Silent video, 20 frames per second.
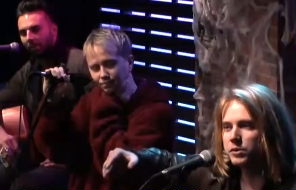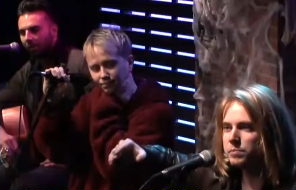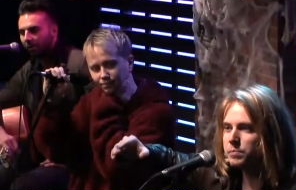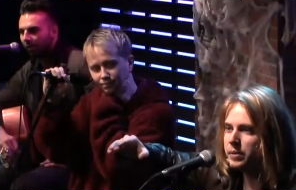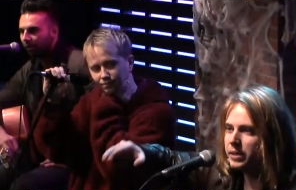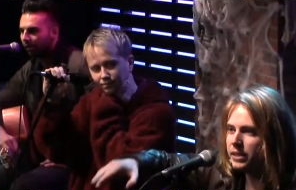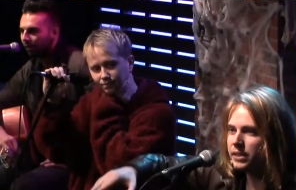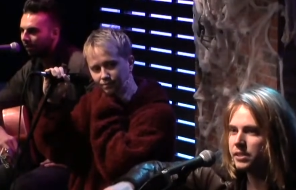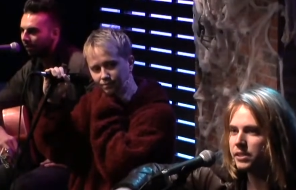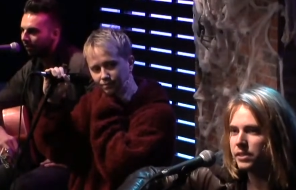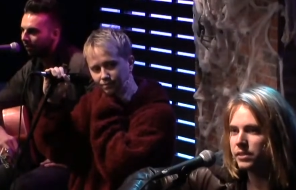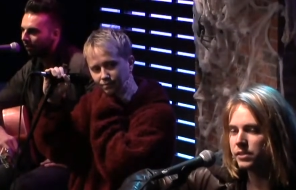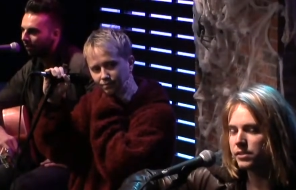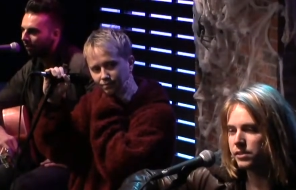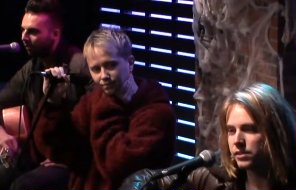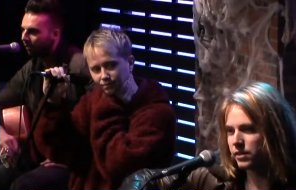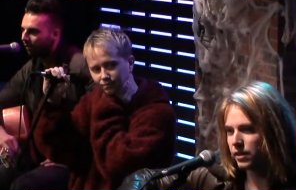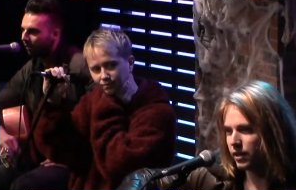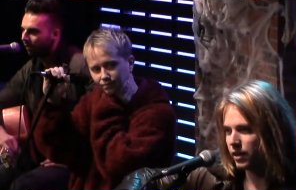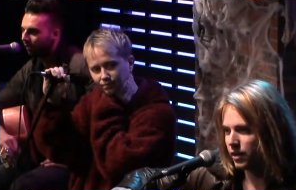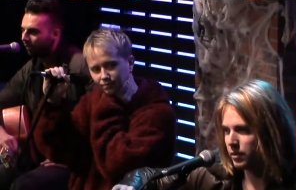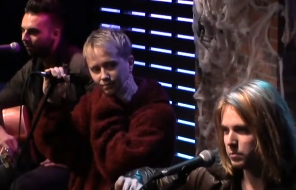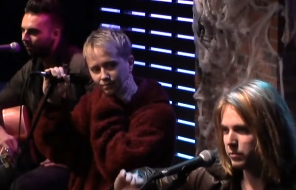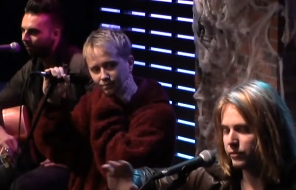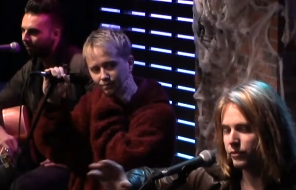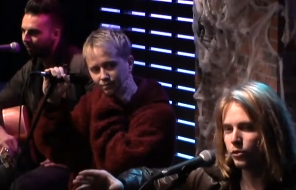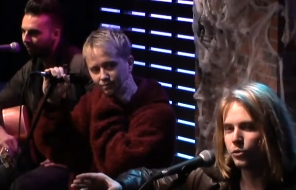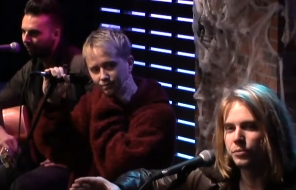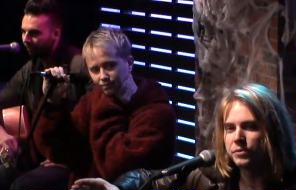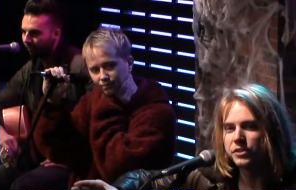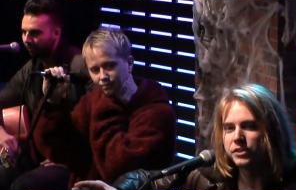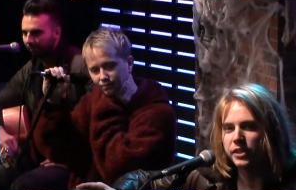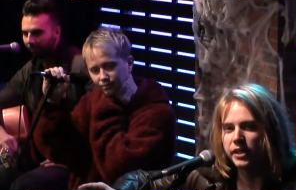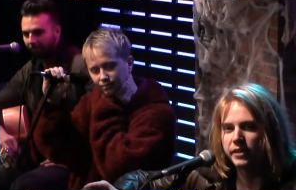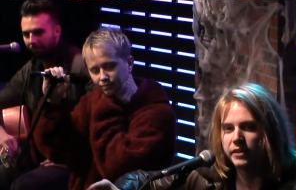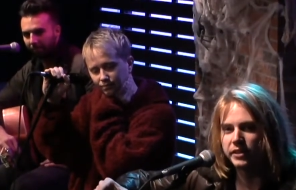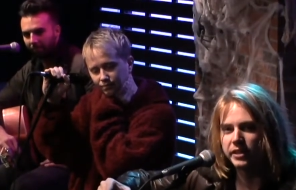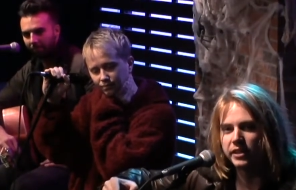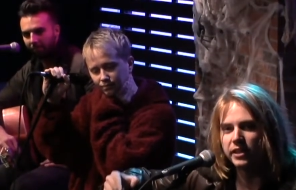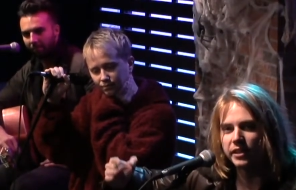Speaker 1: Pixies performance there, and
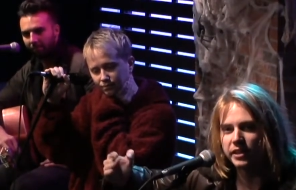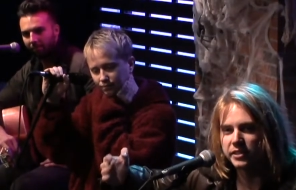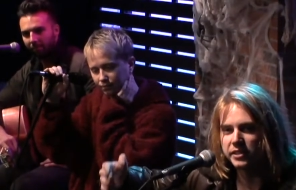they did like a